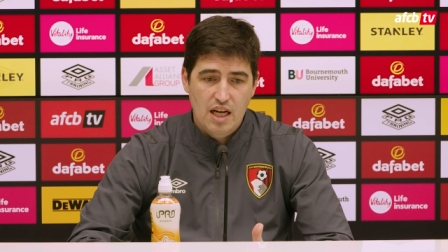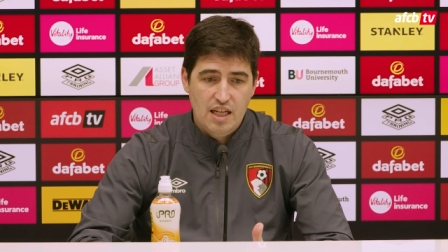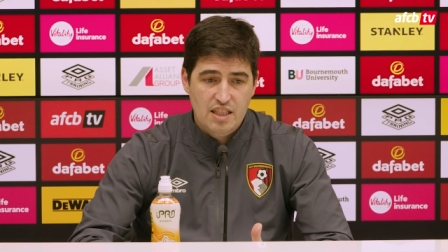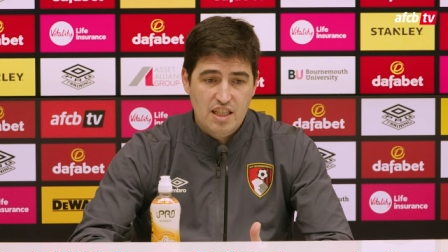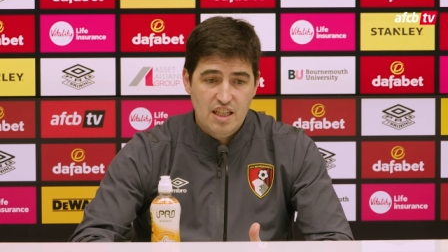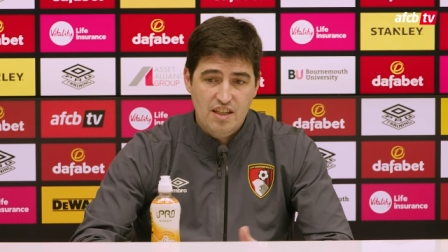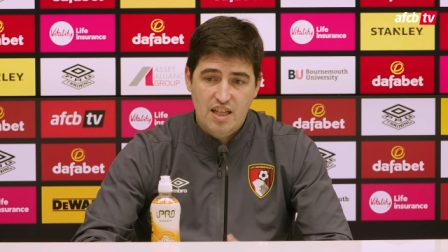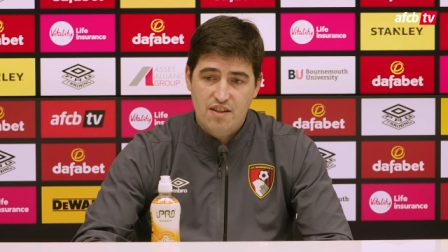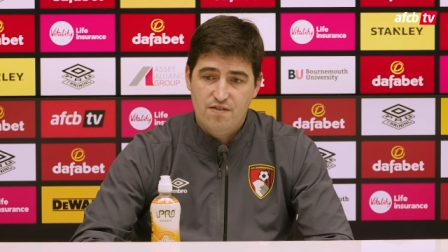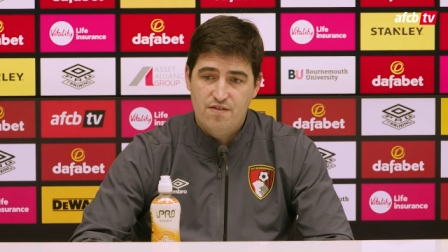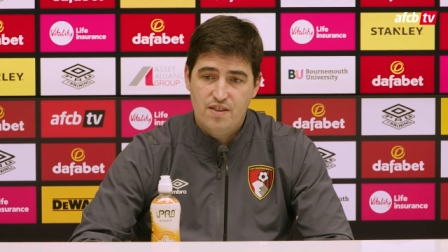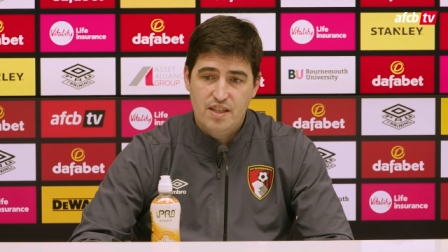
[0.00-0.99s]
And they
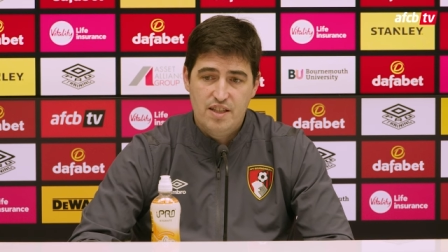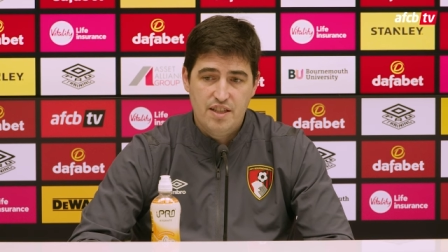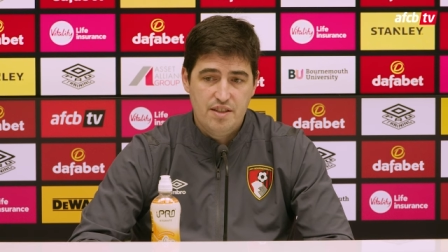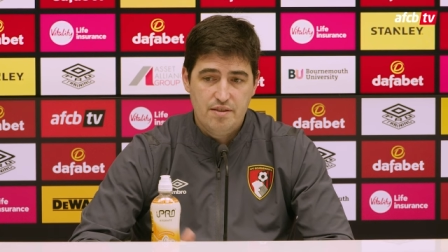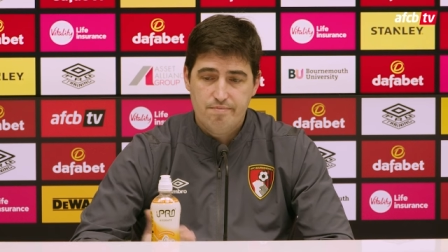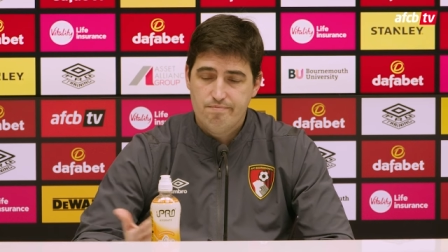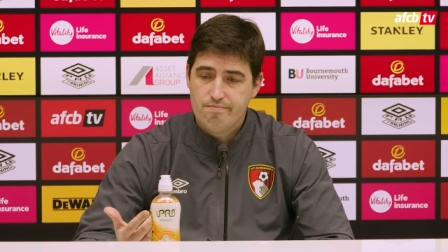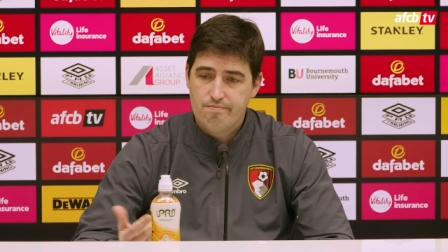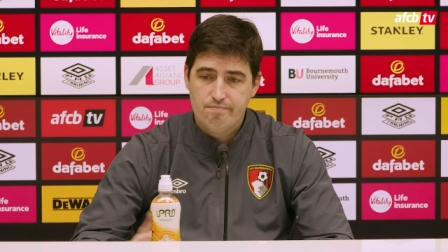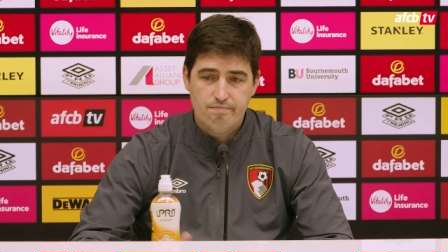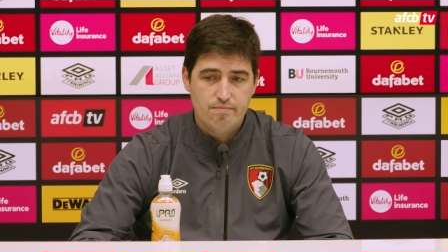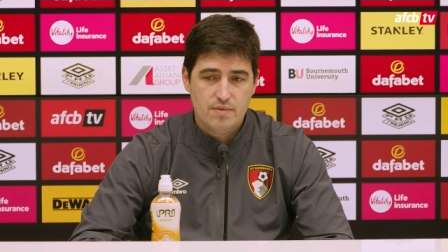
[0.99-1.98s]
have added,
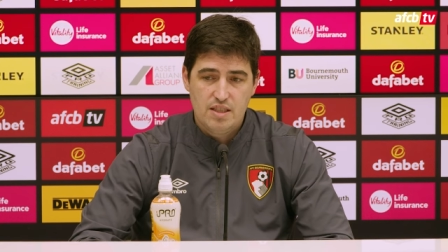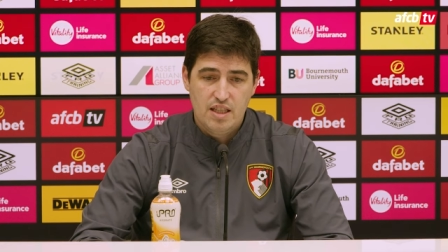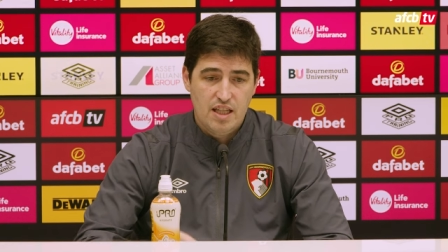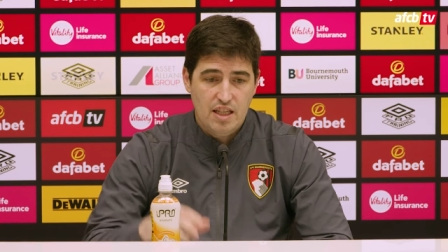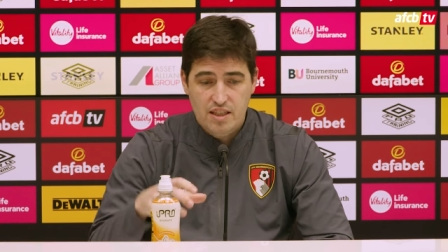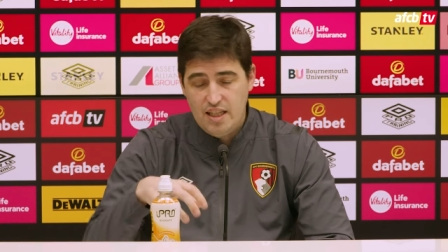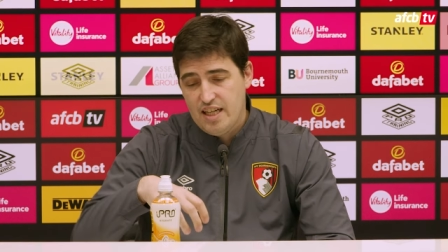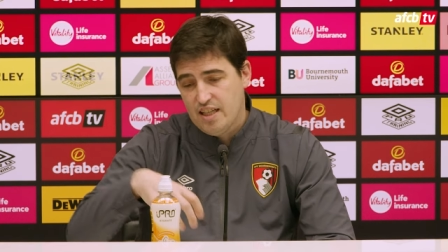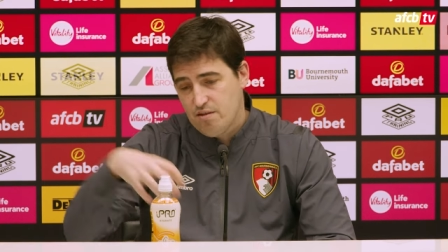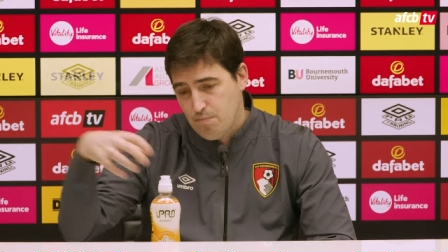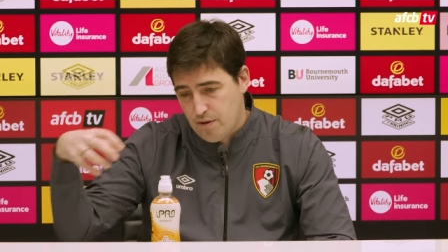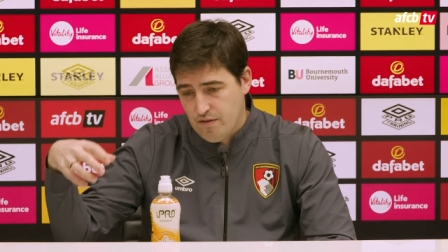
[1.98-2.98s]
they
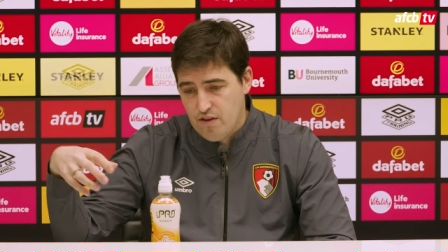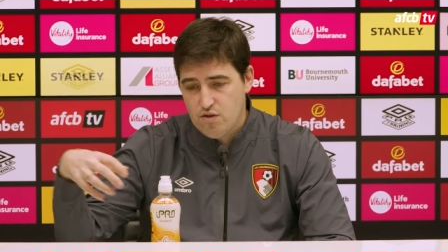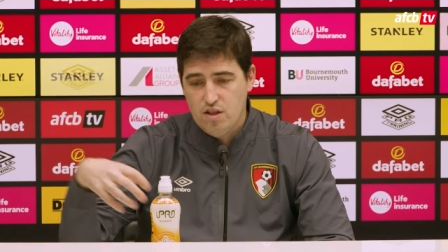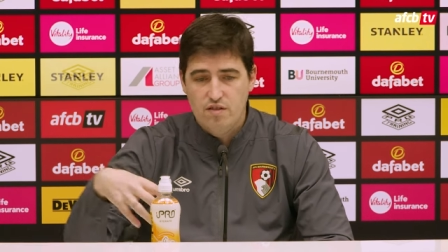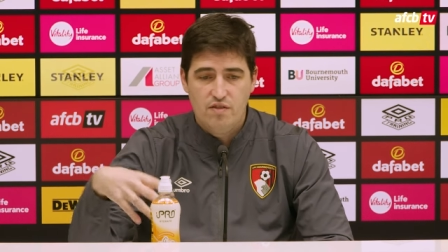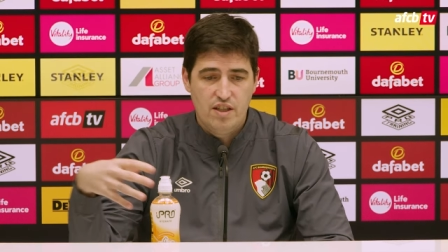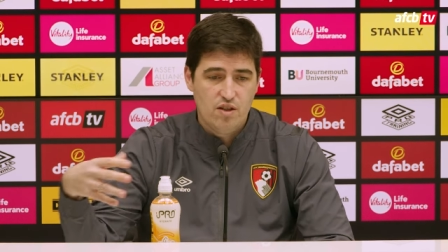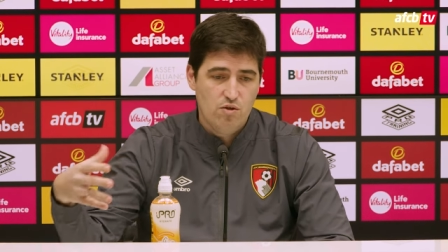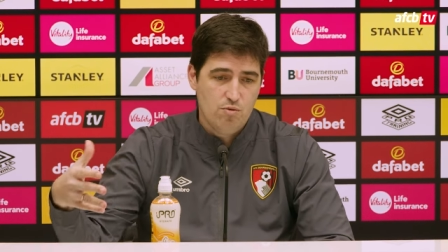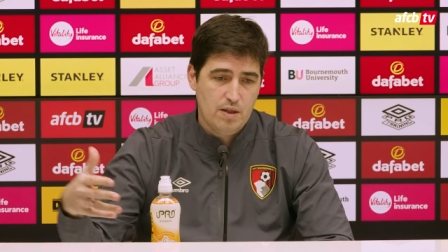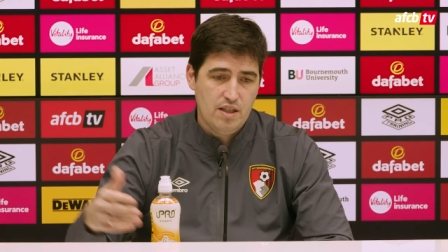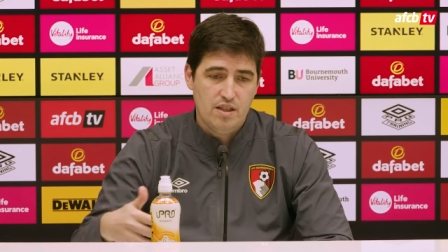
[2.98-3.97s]
had previously very
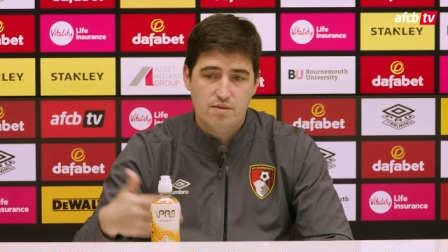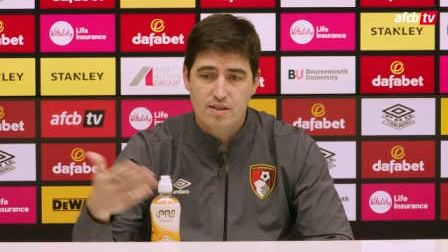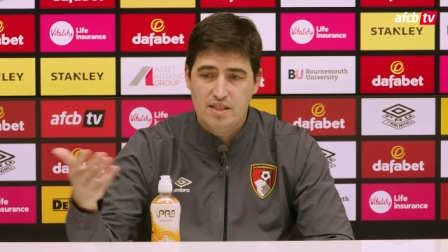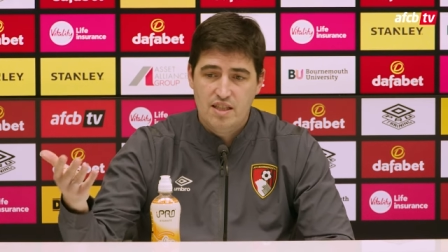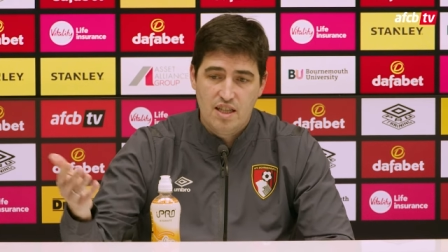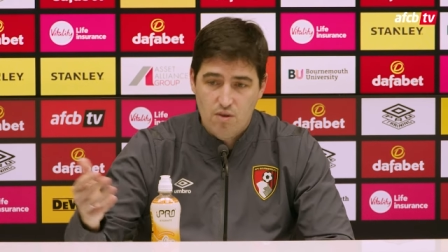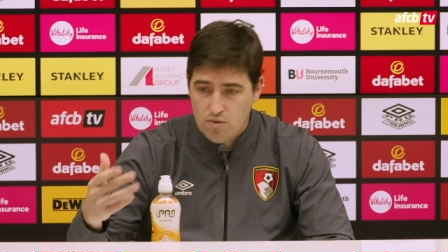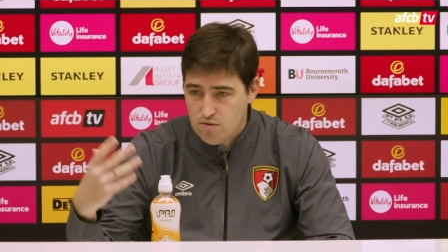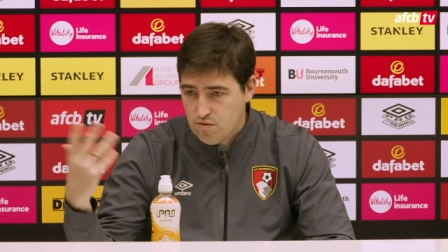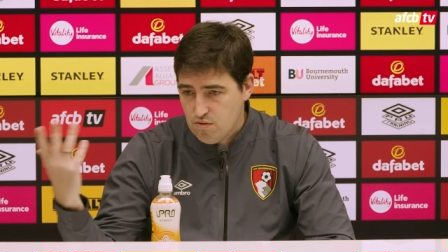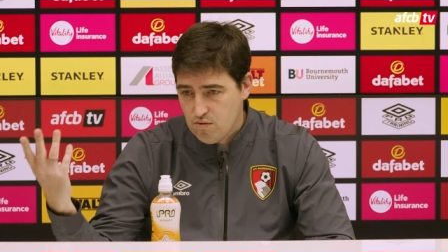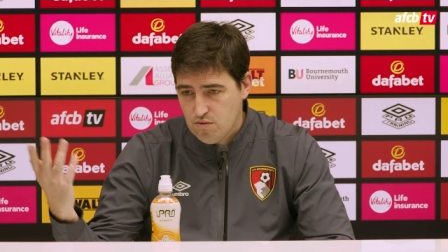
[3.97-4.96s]
good players, but now
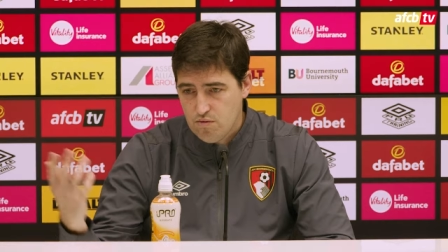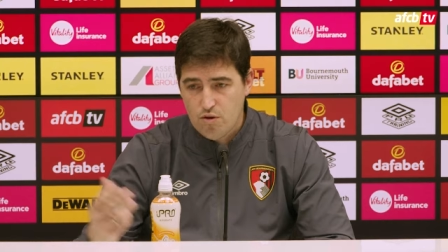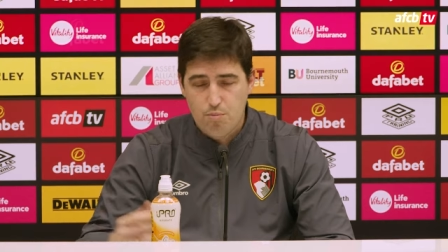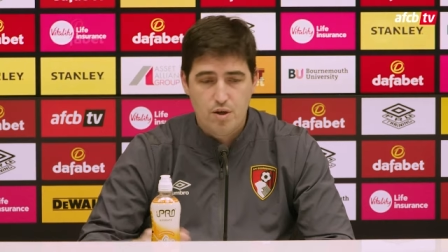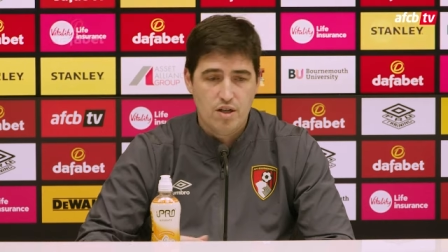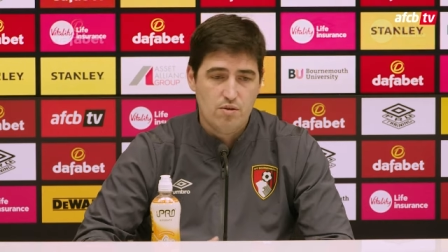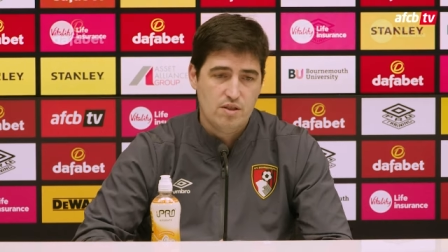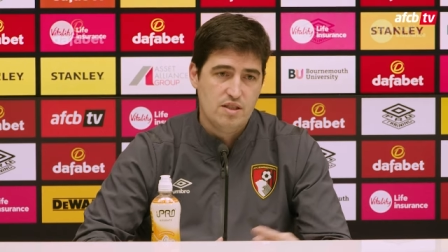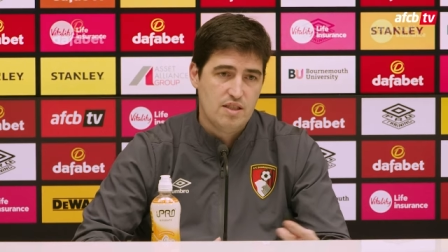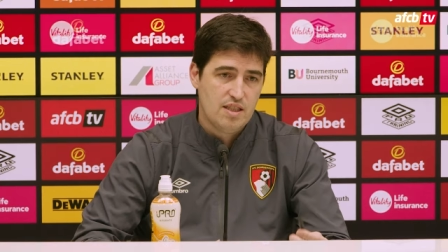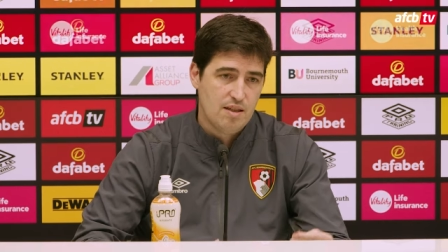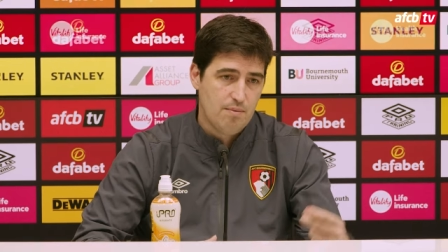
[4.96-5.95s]
Ward-Prowse in
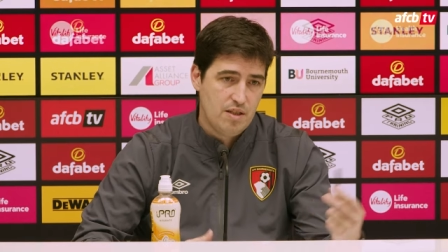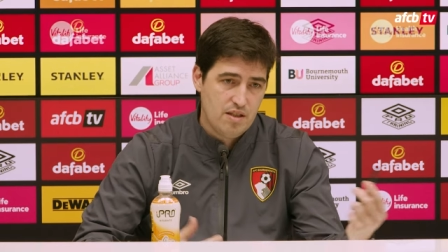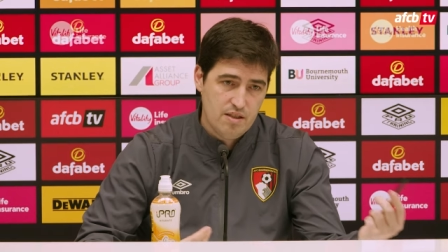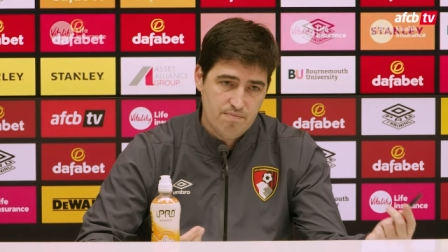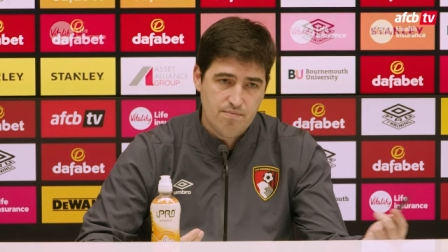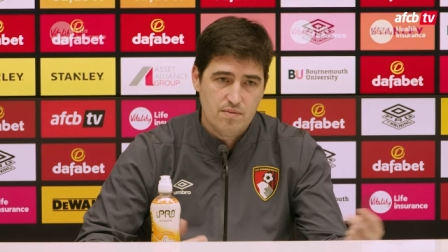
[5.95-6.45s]
the summer,